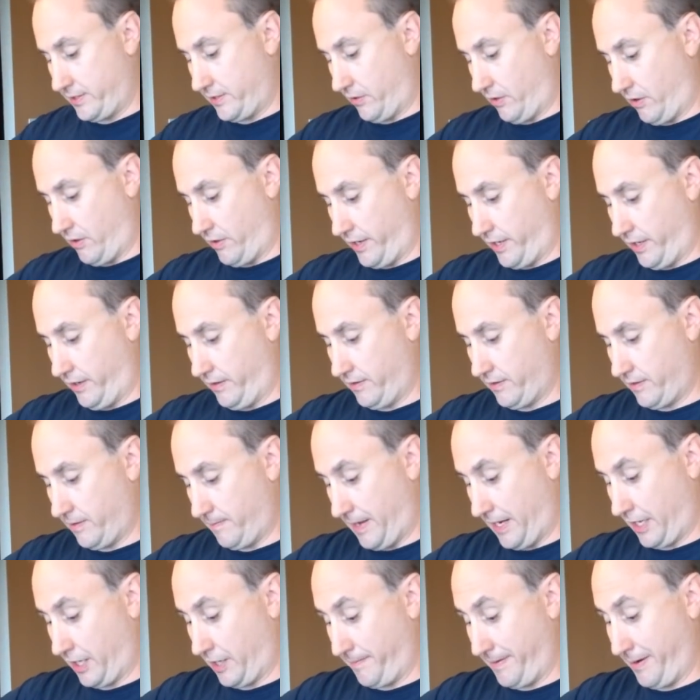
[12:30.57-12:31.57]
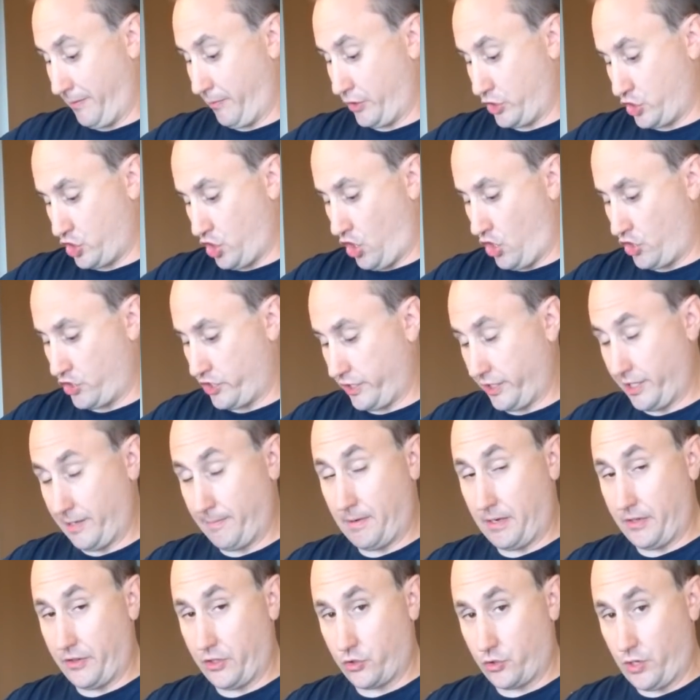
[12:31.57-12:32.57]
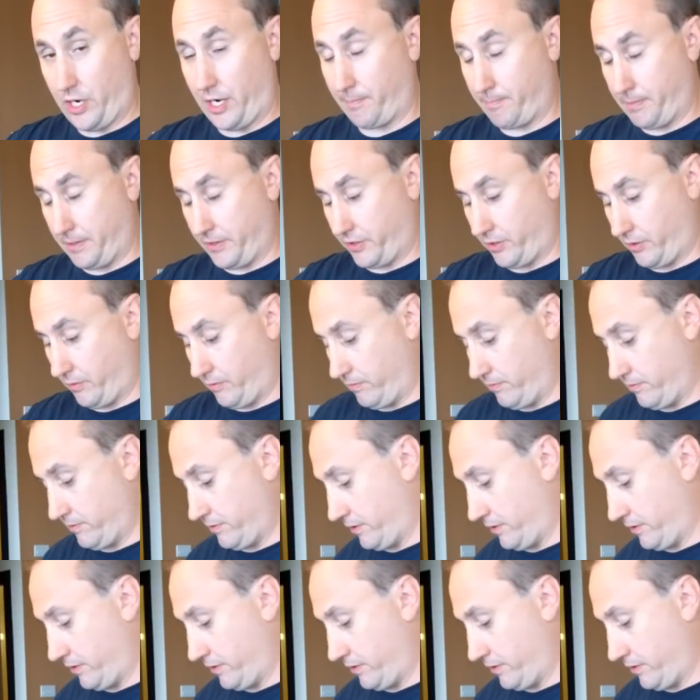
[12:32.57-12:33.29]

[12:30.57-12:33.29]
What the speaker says: I'm not going to be recharging them on the trek, but they're